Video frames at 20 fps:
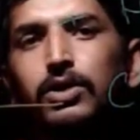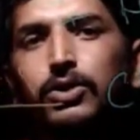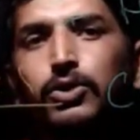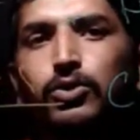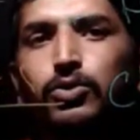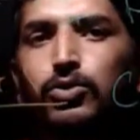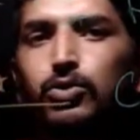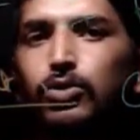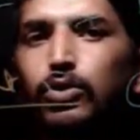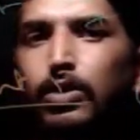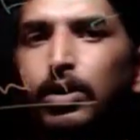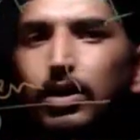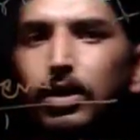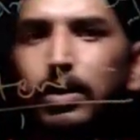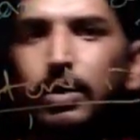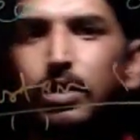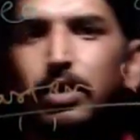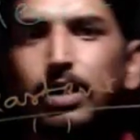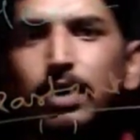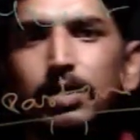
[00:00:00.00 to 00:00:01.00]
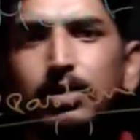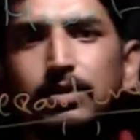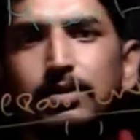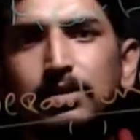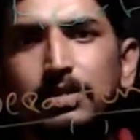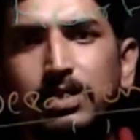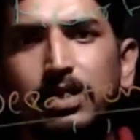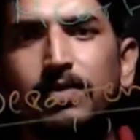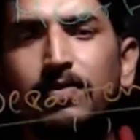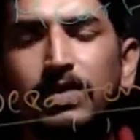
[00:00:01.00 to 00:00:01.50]
procedure
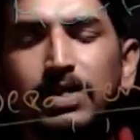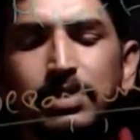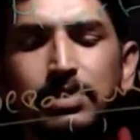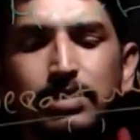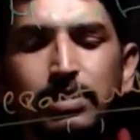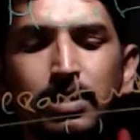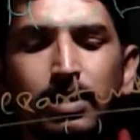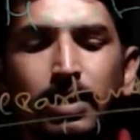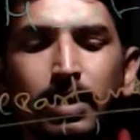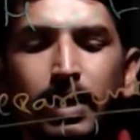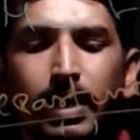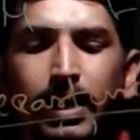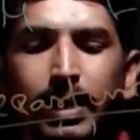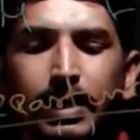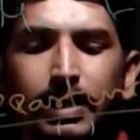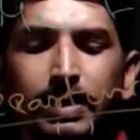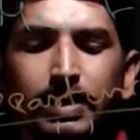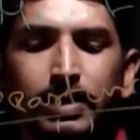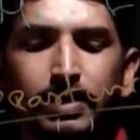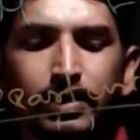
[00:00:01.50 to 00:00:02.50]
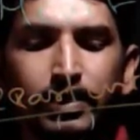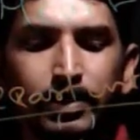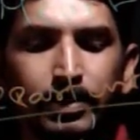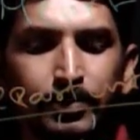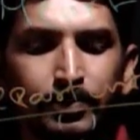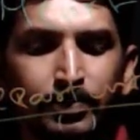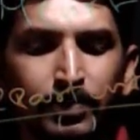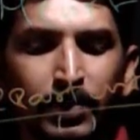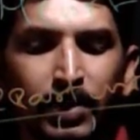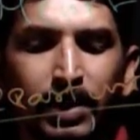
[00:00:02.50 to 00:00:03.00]
to service,
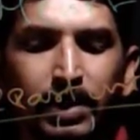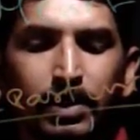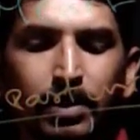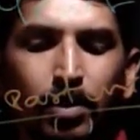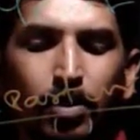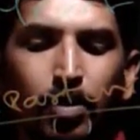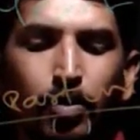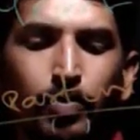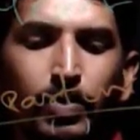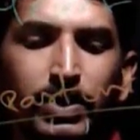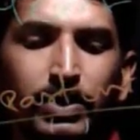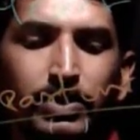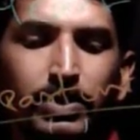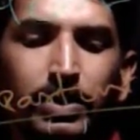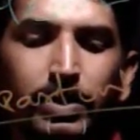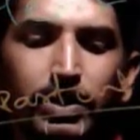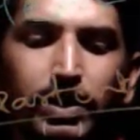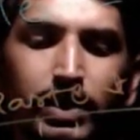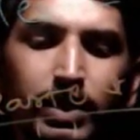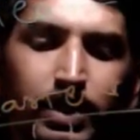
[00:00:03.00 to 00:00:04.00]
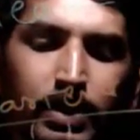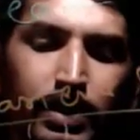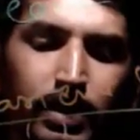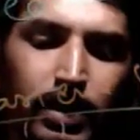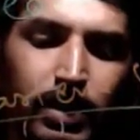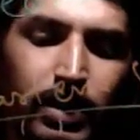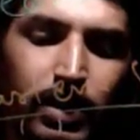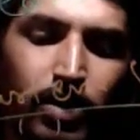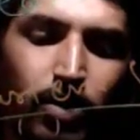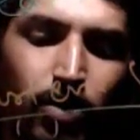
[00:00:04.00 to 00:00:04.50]
and here in the
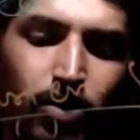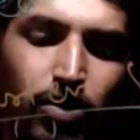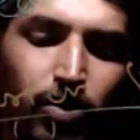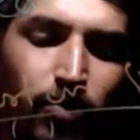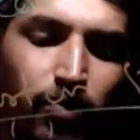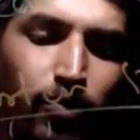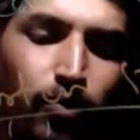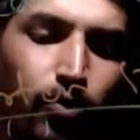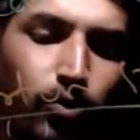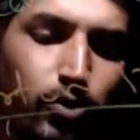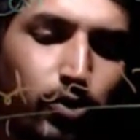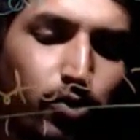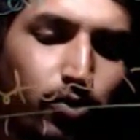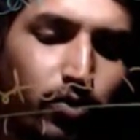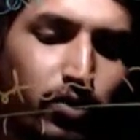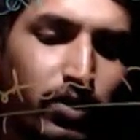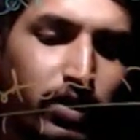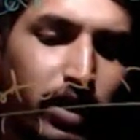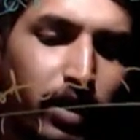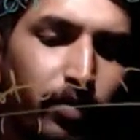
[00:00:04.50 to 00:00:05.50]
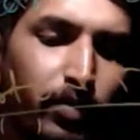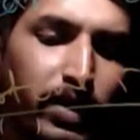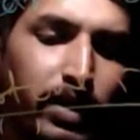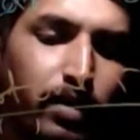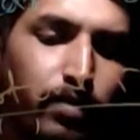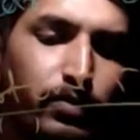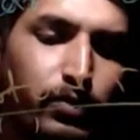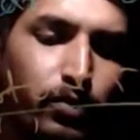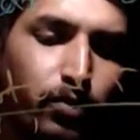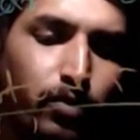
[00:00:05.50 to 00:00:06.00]
operation theatre, there are the
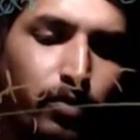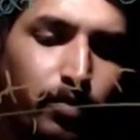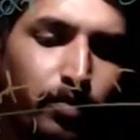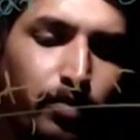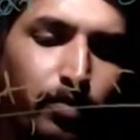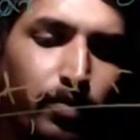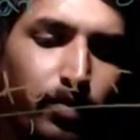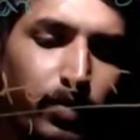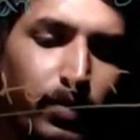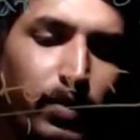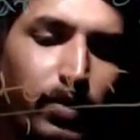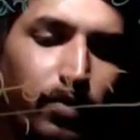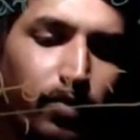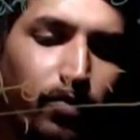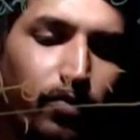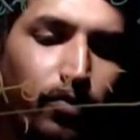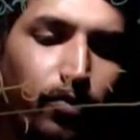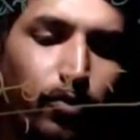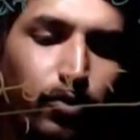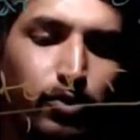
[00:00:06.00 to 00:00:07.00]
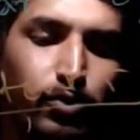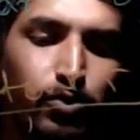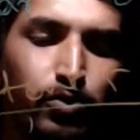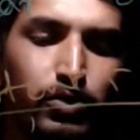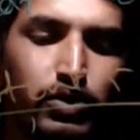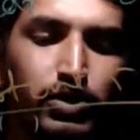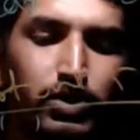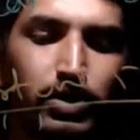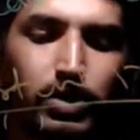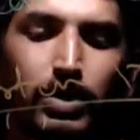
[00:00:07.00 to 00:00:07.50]
4 zones can be observed.
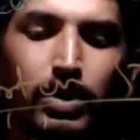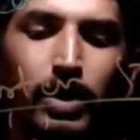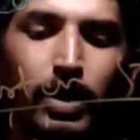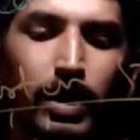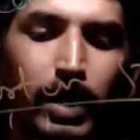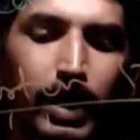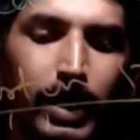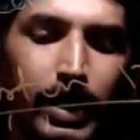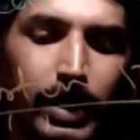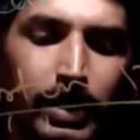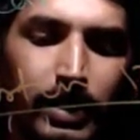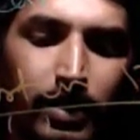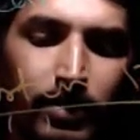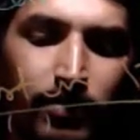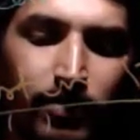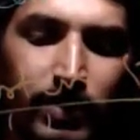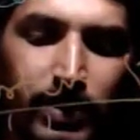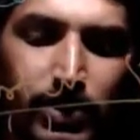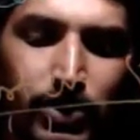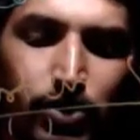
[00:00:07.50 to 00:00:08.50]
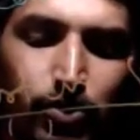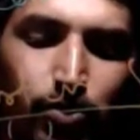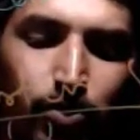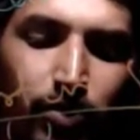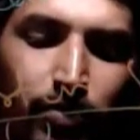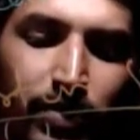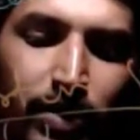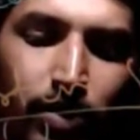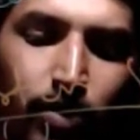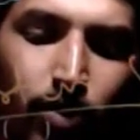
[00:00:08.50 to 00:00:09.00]
4 zones.
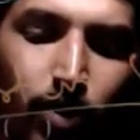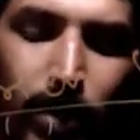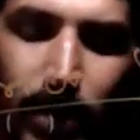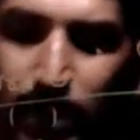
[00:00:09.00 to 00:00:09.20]
In the